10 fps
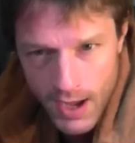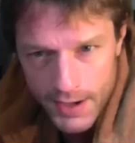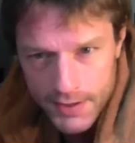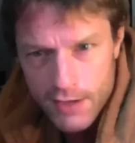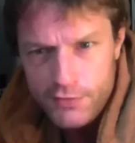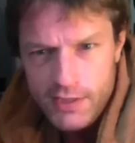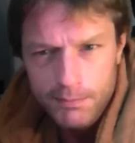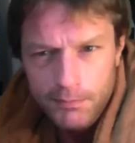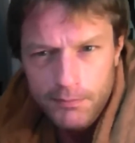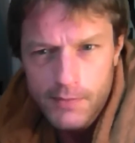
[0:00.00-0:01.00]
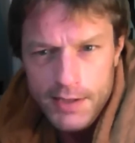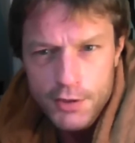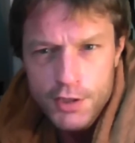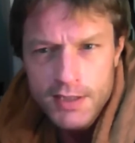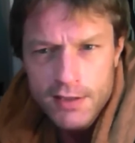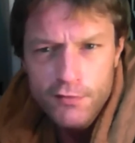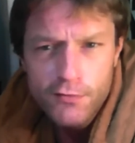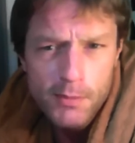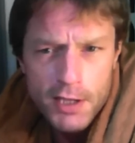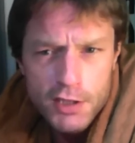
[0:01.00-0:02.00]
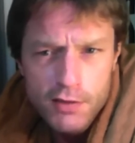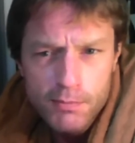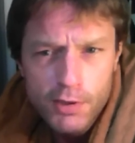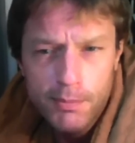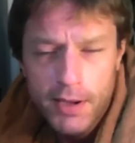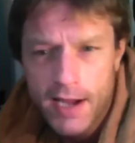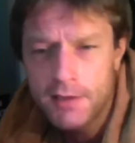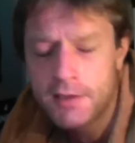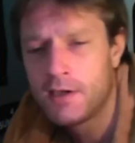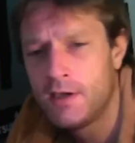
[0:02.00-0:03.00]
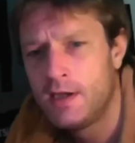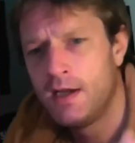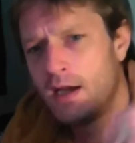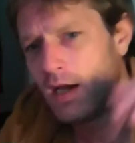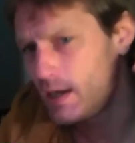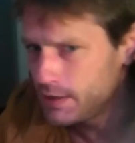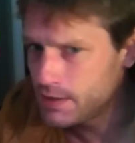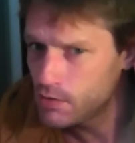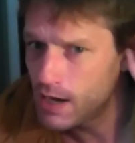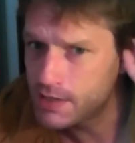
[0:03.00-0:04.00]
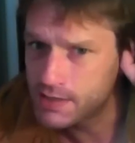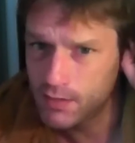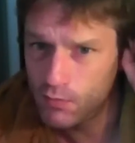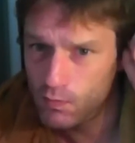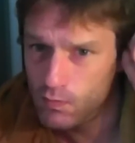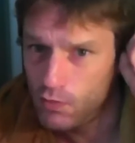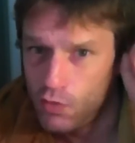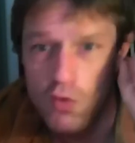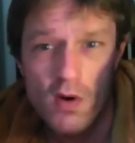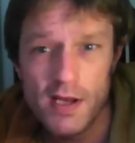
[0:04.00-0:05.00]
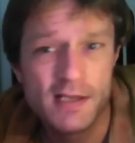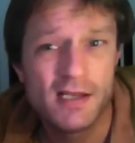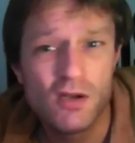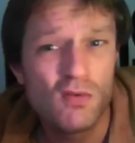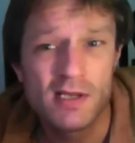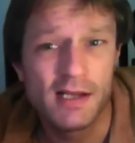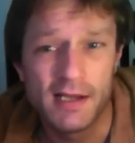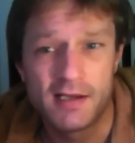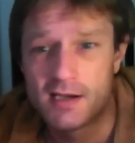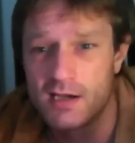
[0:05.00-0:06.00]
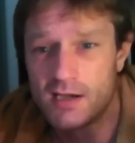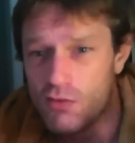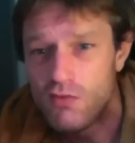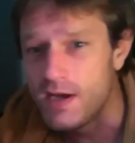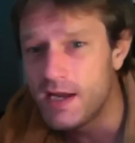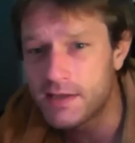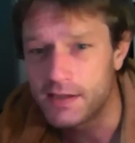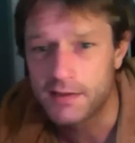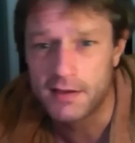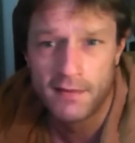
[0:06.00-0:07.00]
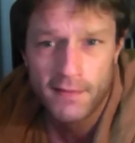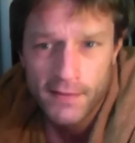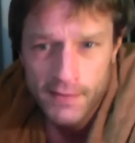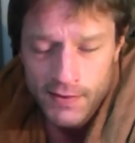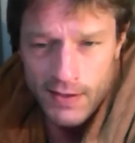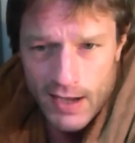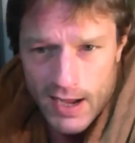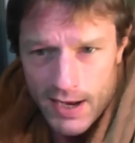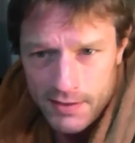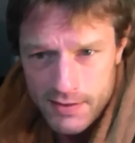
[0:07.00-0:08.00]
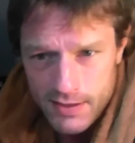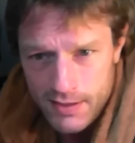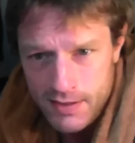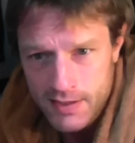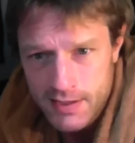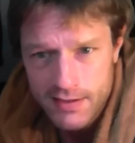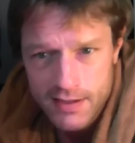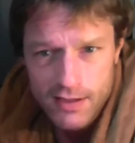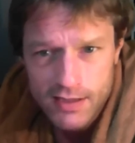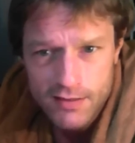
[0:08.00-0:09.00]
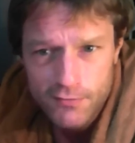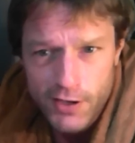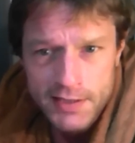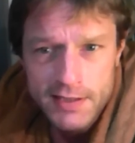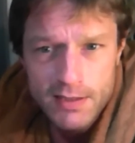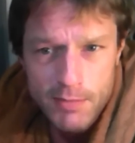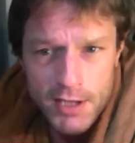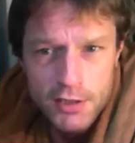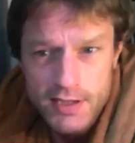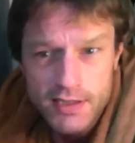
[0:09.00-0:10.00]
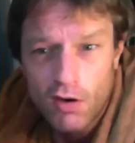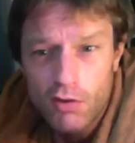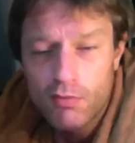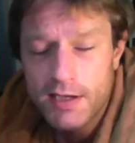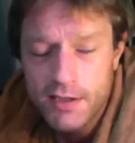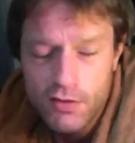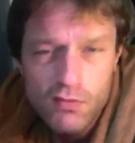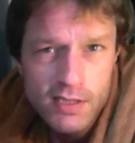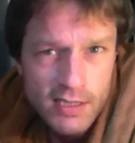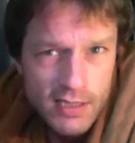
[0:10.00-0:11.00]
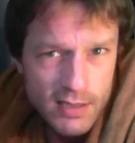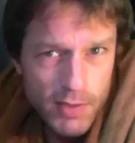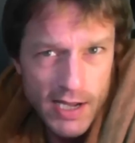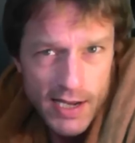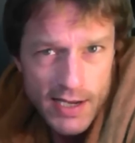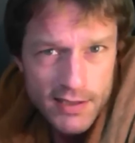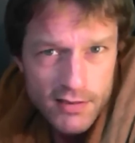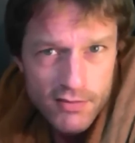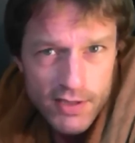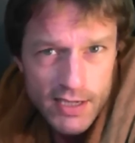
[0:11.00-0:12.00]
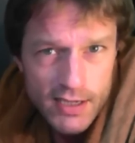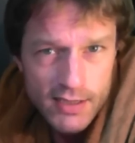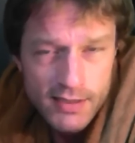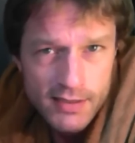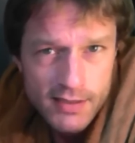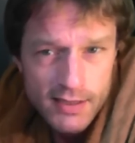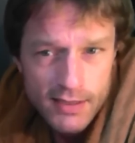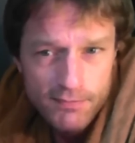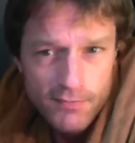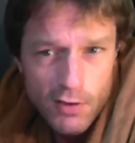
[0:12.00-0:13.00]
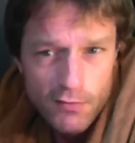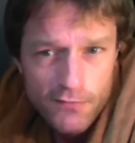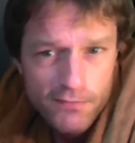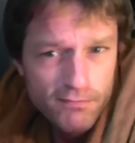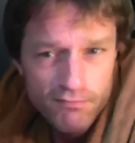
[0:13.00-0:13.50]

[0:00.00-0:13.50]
And I have some additional information prepared, and you ask, who is using it? Who needs it? And the fractal dimension is already used by industries of